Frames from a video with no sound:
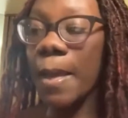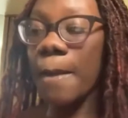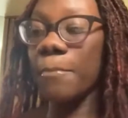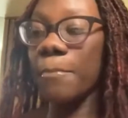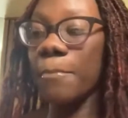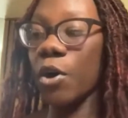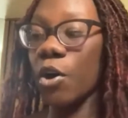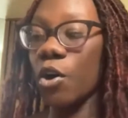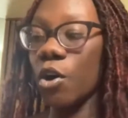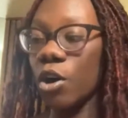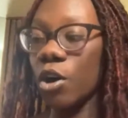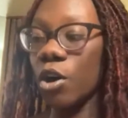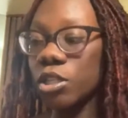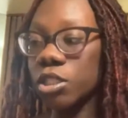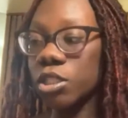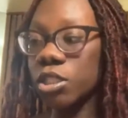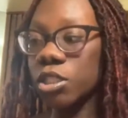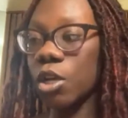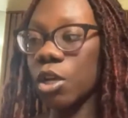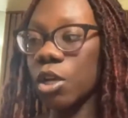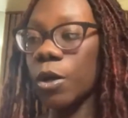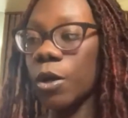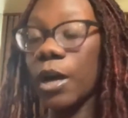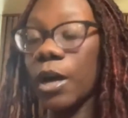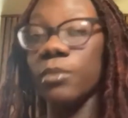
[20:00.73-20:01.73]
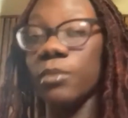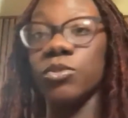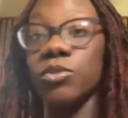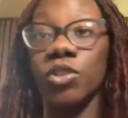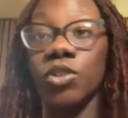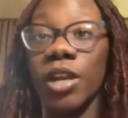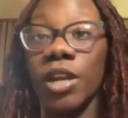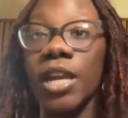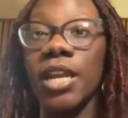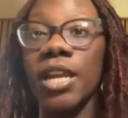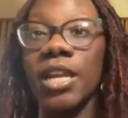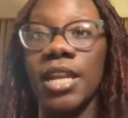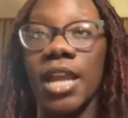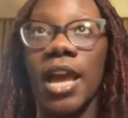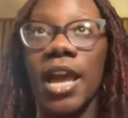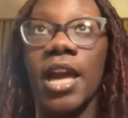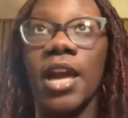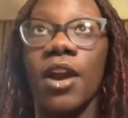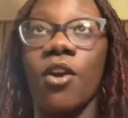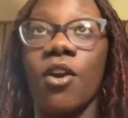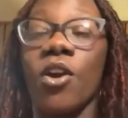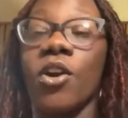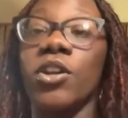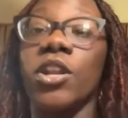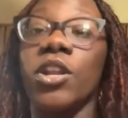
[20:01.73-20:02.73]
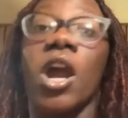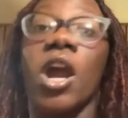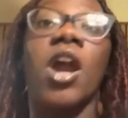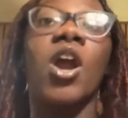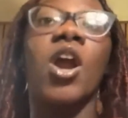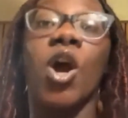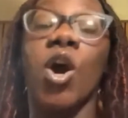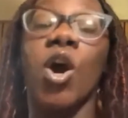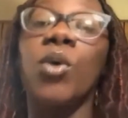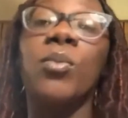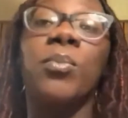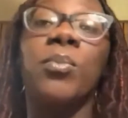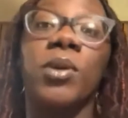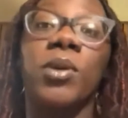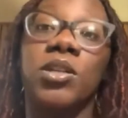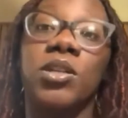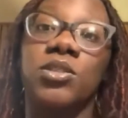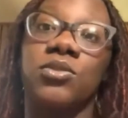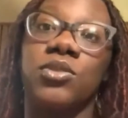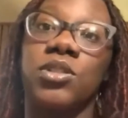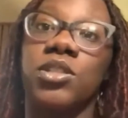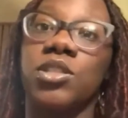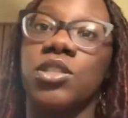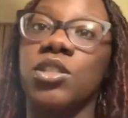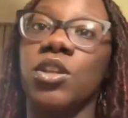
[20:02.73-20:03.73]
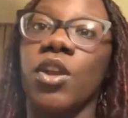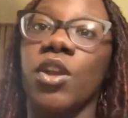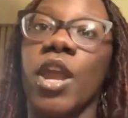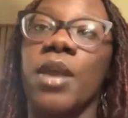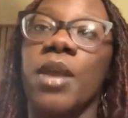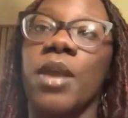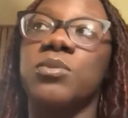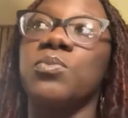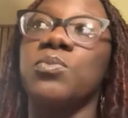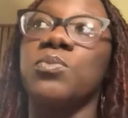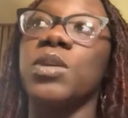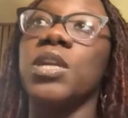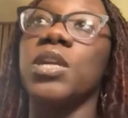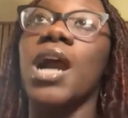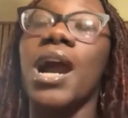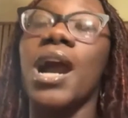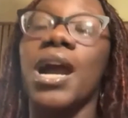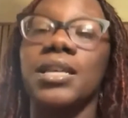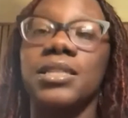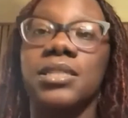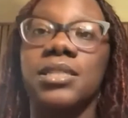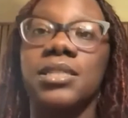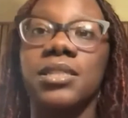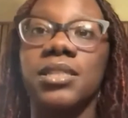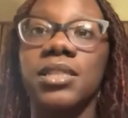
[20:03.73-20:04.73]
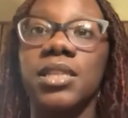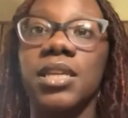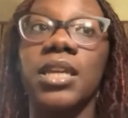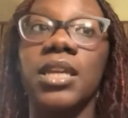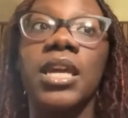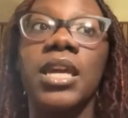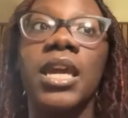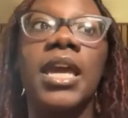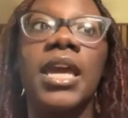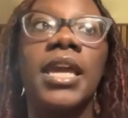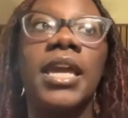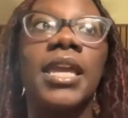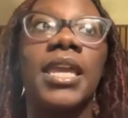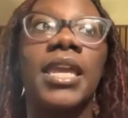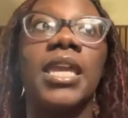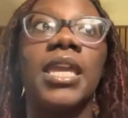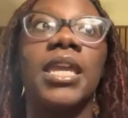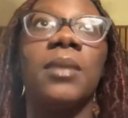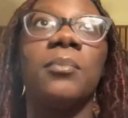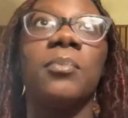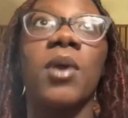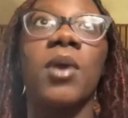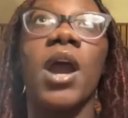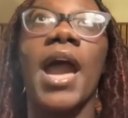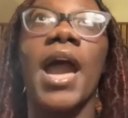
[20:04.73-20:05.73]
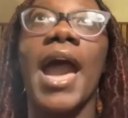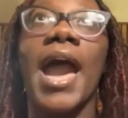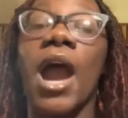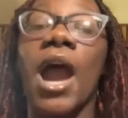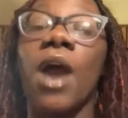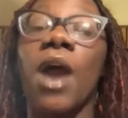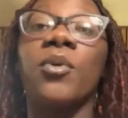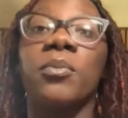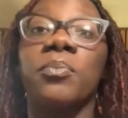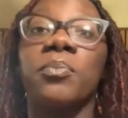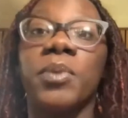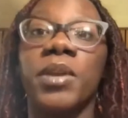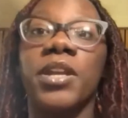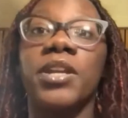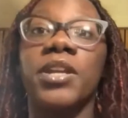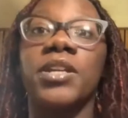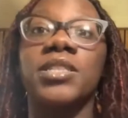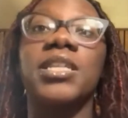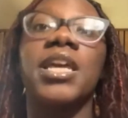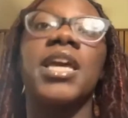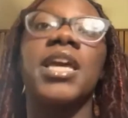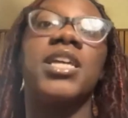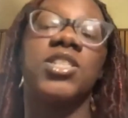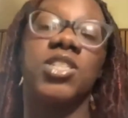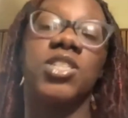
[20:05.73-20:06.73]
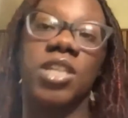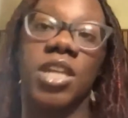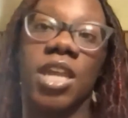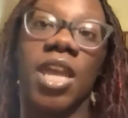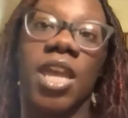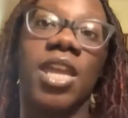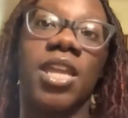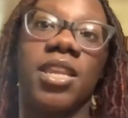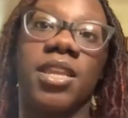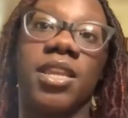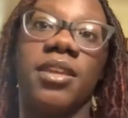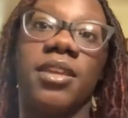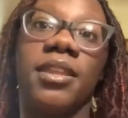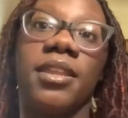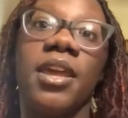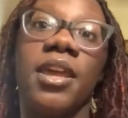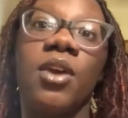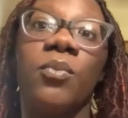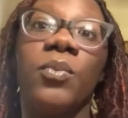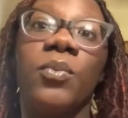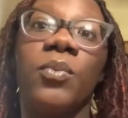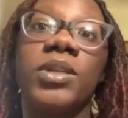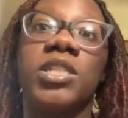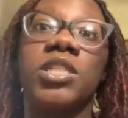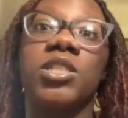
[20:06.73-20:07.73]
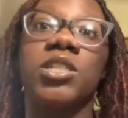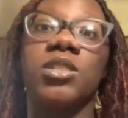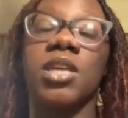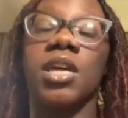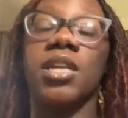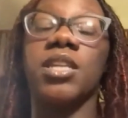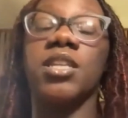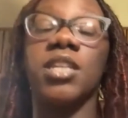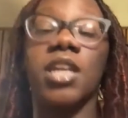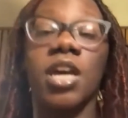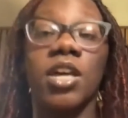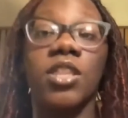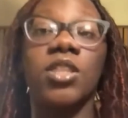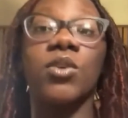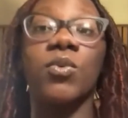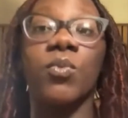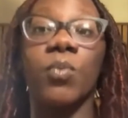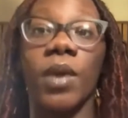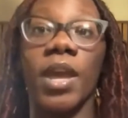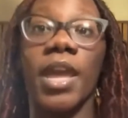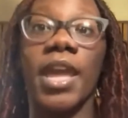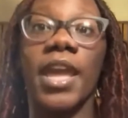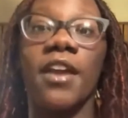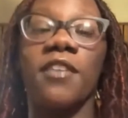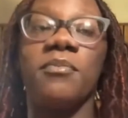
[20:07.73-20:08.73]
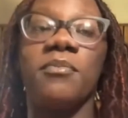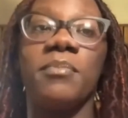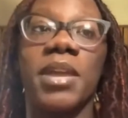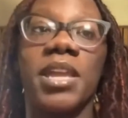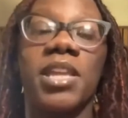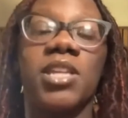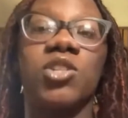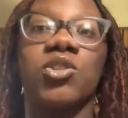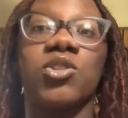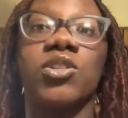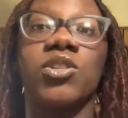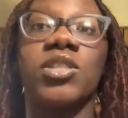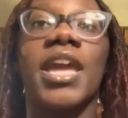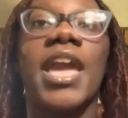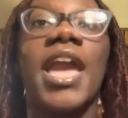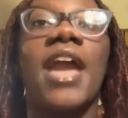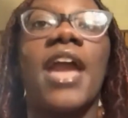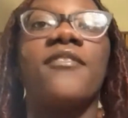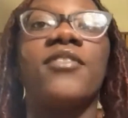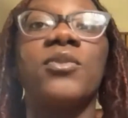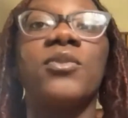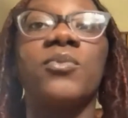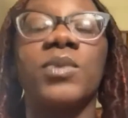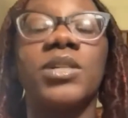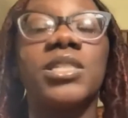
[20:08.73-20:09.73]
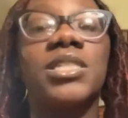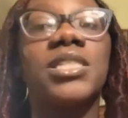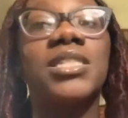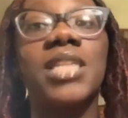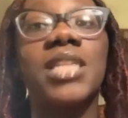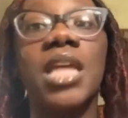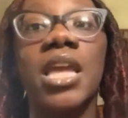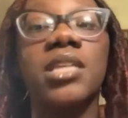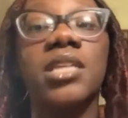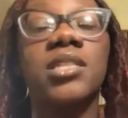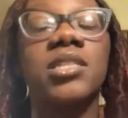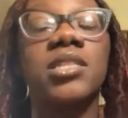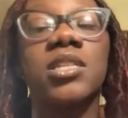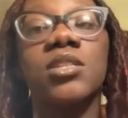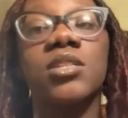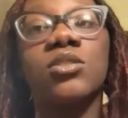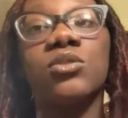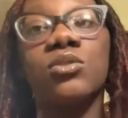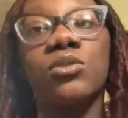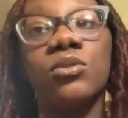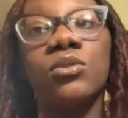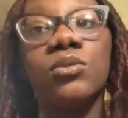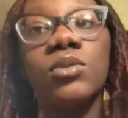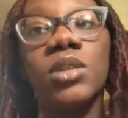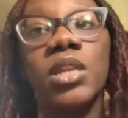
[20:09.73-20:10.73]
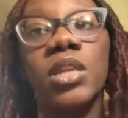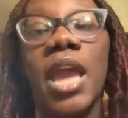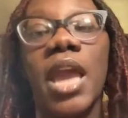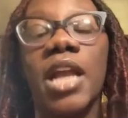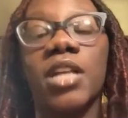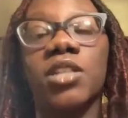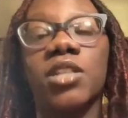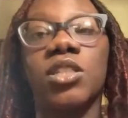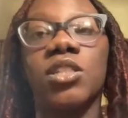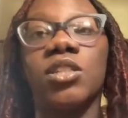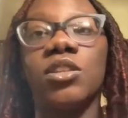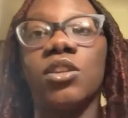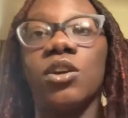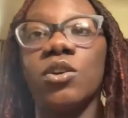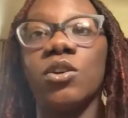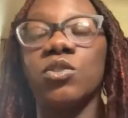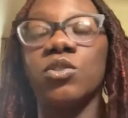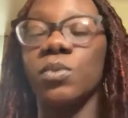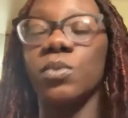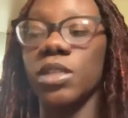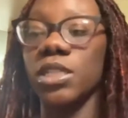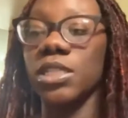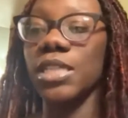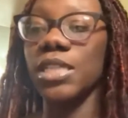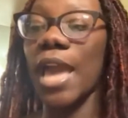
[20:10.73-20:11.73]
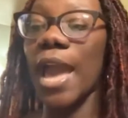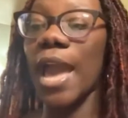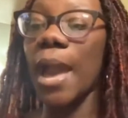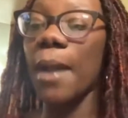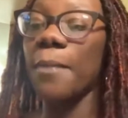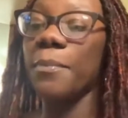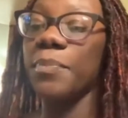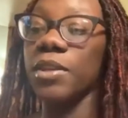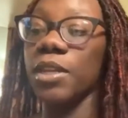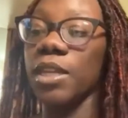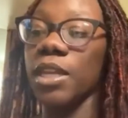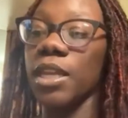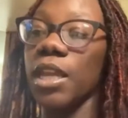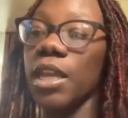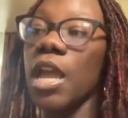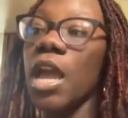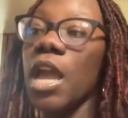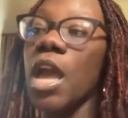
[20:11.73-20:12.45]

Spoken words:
But also, Trey and I, on our own personal Instagrams, we constantly keep our peers educated, which is another way of making sure that everyone stays in tune and actually knows what is happening.